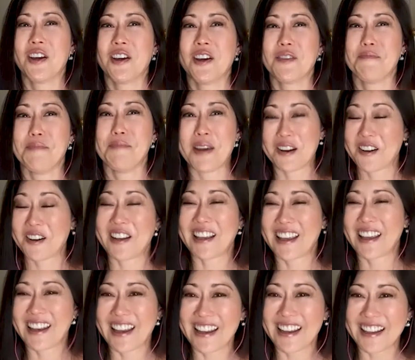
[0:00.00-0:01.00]
married a
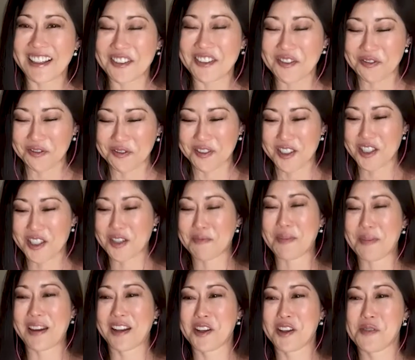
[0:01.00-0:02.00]
Canadian. She
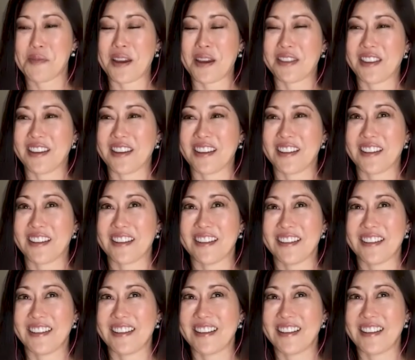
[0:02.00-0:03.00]
met him at the
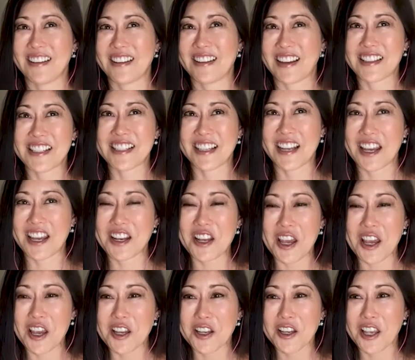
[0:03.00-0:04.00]

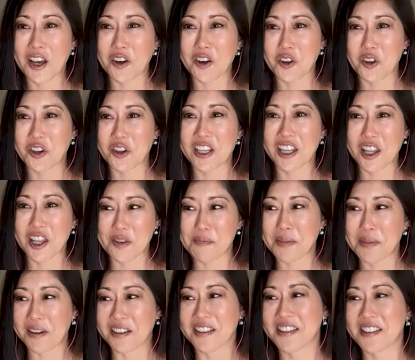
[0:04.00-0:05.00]
1988 Calgary
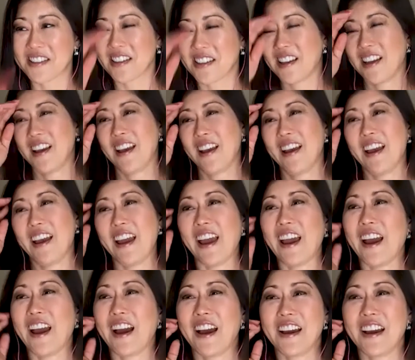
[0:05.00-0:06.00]
Olympics,
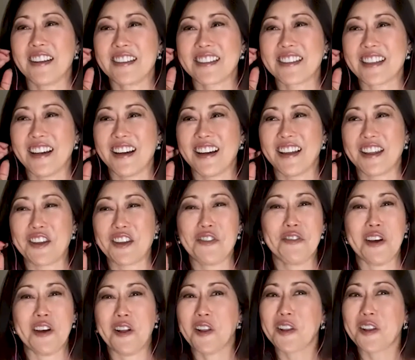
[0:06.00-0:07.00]
and they
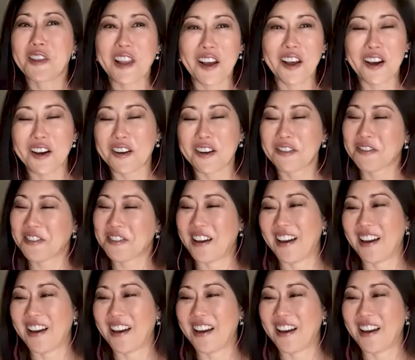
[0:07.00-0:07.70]
fell in love.